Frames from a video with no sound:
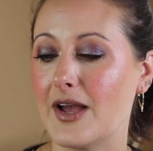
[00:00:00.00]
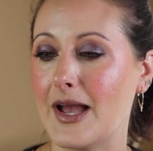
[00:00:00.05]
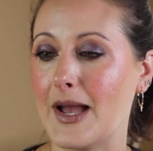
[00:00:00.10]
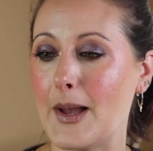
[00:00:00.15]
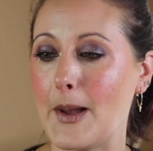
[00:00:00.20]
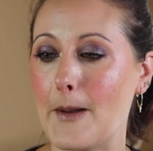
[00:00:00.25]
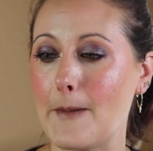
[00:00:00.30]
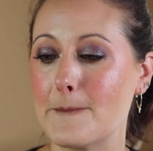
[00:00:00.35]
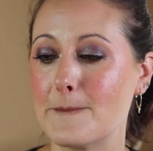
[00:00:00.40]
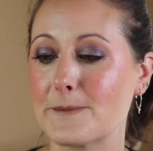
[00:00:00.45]

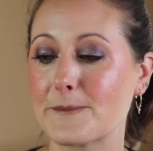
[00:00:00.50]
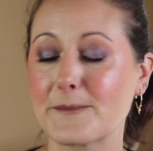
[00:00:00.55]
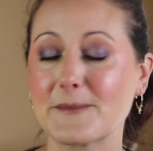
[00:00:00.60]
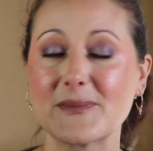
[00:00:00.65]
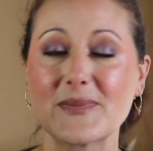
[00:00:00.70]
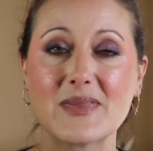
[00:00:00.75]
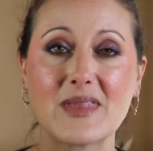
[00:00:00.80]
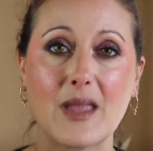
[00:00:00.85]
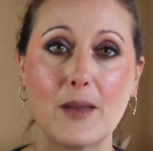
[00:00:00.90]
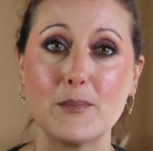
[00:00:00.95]
Um,
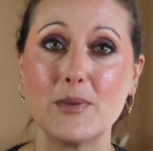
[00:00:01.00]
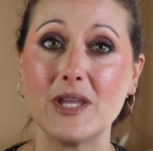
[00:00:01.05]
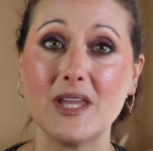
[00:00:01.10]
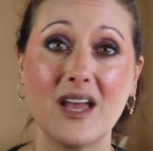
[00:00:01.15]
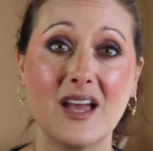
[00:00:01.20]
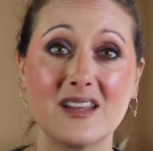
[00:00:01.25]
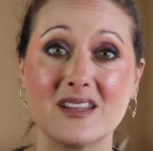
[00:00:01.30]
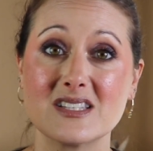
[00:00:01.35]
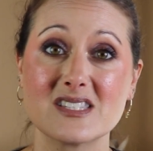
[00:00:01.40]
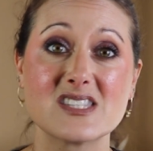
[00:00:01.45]
but
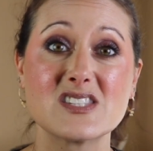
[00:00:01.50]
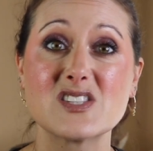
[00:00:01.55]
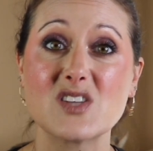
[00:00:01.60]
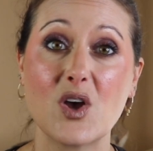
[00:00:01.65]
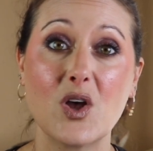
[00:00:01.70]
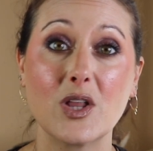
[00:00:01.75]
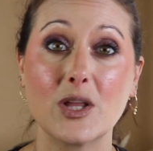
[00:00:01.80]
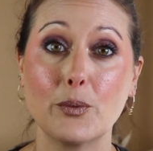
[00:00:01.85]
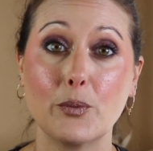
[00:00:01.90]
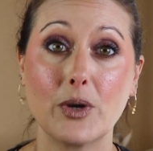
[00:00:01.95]
yeah, this is
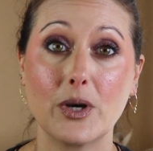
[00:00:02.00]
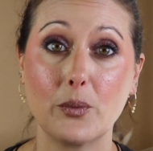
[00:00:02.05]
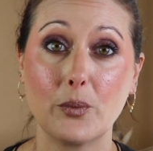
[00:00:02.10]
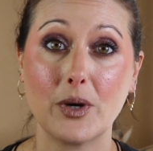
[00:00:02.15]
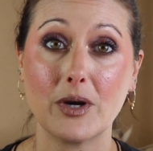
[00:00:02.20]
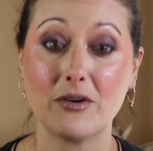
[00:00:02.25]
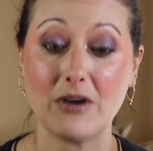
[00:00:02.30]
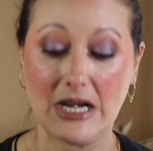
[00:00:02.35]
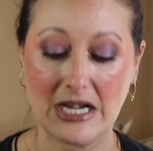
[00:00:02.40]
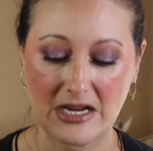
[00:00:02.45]
all I wanna
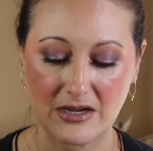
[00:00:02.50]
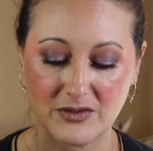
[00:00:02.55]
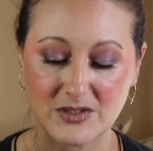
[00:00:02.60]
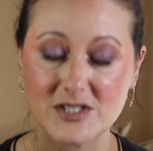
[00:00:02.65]
wear right now.